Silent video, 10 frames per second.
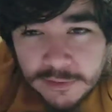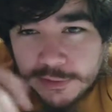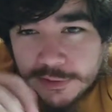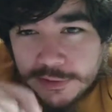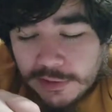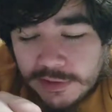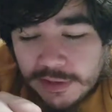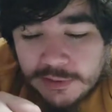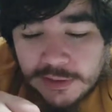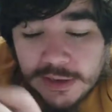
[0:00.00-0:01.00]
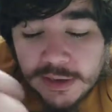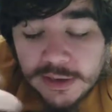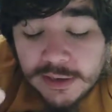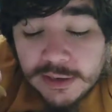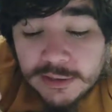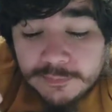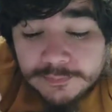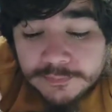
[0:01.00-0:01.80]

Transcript: what you saw on TV. I